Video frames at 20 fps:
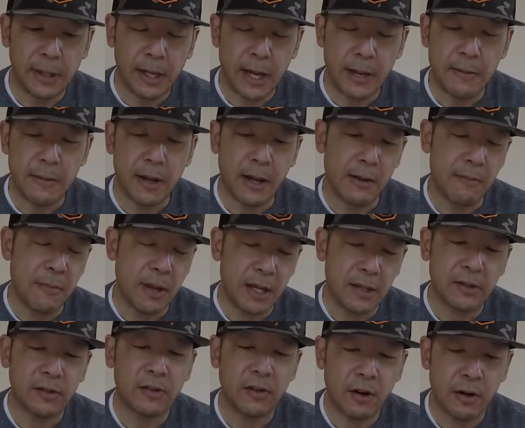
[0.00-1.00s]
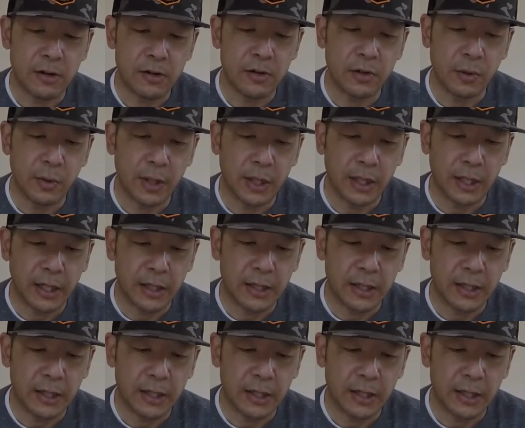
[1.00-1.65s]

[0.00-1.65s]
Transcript: I may start doing it.